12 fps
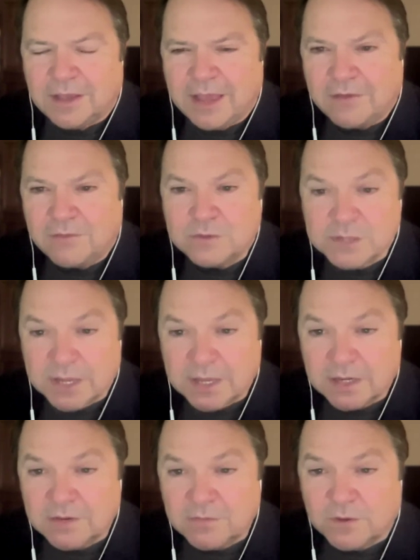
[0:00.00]
Alvin's
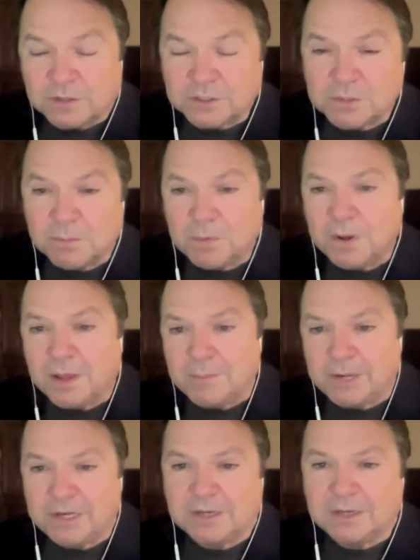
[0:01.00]
kidney function
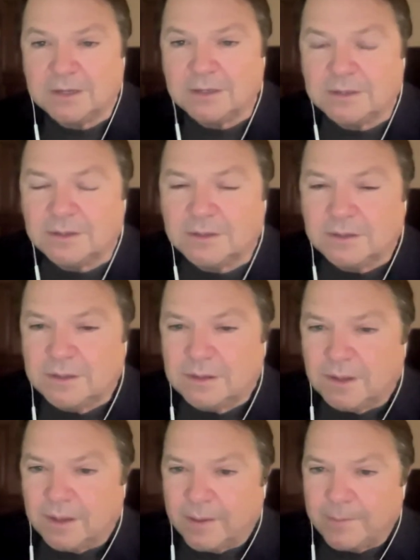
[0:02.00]
plummeted,
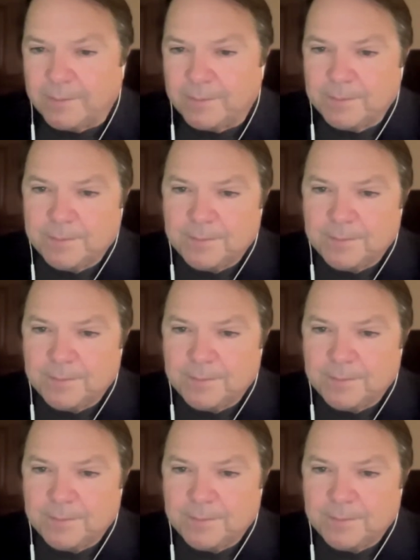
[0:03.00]
uh,